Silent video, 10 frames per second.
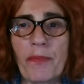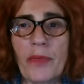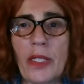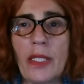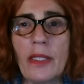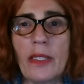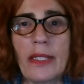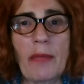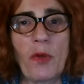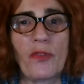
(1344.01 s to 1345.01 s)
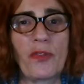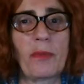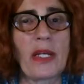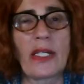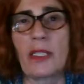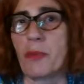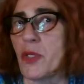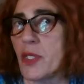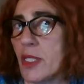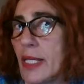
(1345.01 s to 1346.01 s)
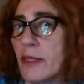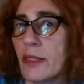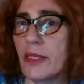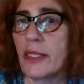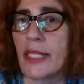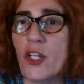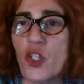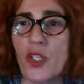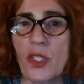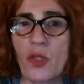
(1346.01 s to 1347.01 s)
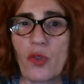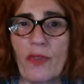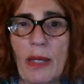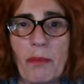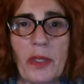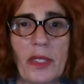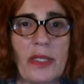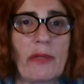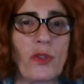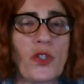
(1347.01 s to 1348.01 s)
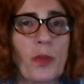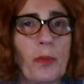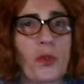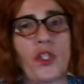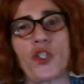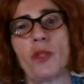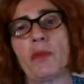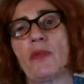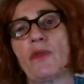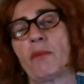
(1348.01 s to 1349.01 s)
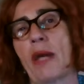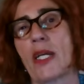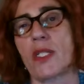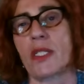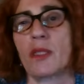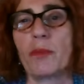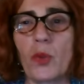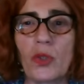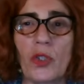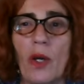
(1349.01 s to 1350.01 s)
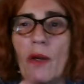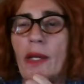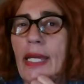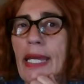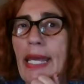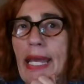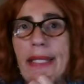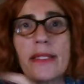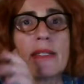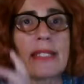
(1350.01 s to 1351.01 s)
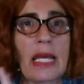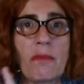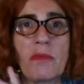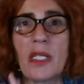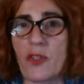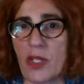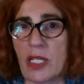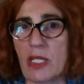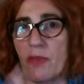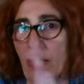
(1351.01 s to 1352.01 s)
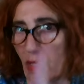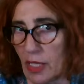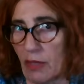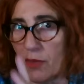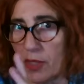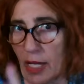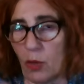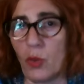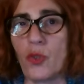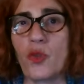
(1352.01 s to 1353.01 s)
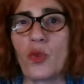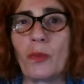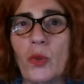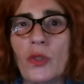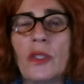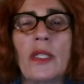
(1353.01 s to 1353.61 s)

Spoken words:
in the time of American presidential elections in November, there was opposition between Mars and Pluto at the same degrees where we have now new moon